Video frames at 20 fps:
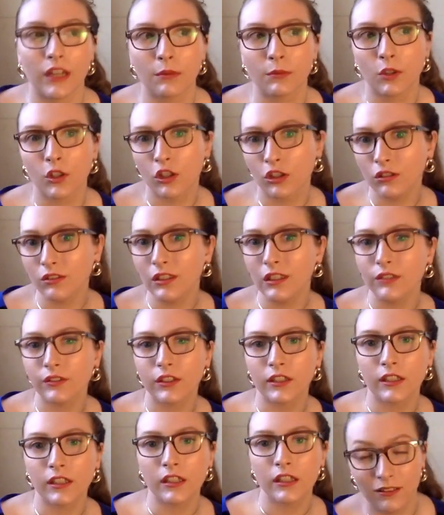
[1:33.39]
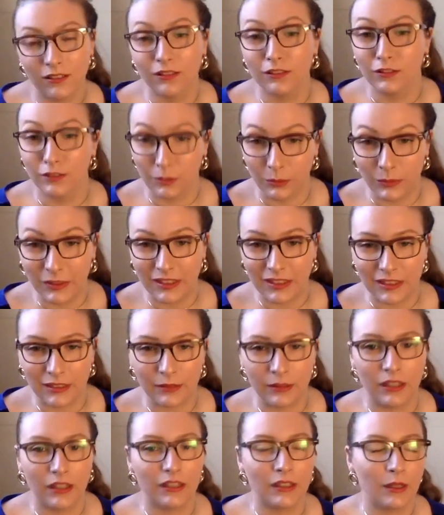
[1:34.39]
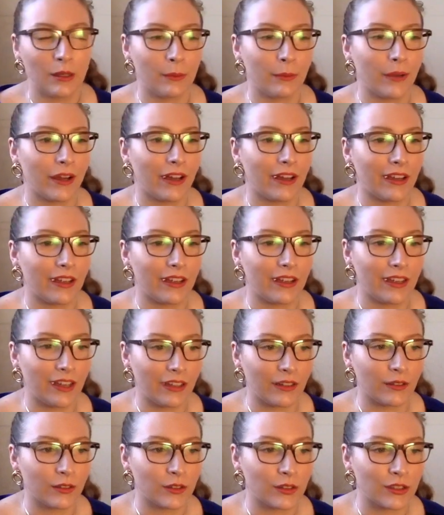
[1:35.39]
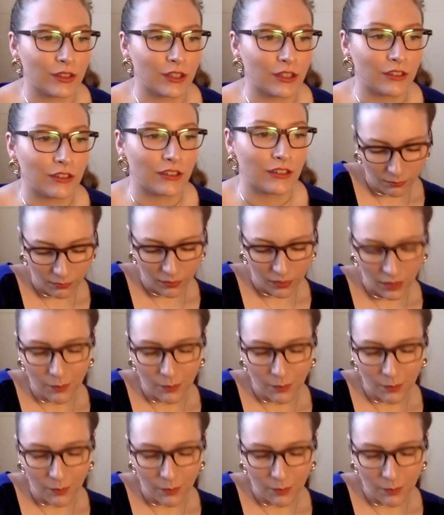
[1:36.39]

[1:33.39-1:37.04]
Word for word: I'm currently reading The Luminous Dead by Caitlin Starling.